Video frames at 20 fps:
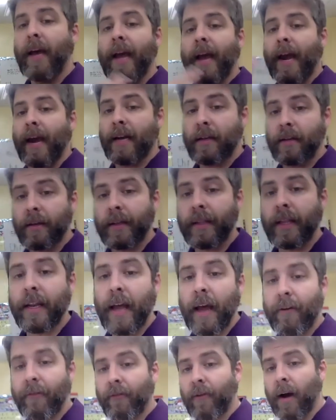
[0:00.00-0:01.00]
handling the
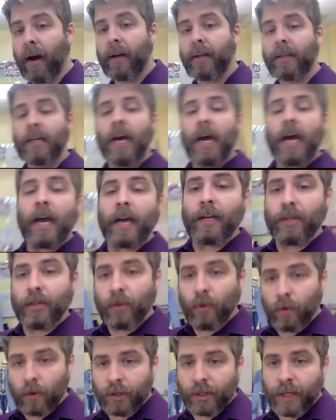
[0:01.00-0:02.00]
nephrons. And
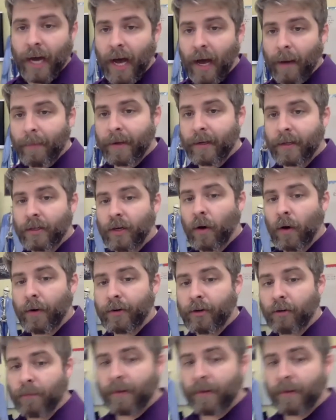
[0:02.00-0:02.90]
your job is going to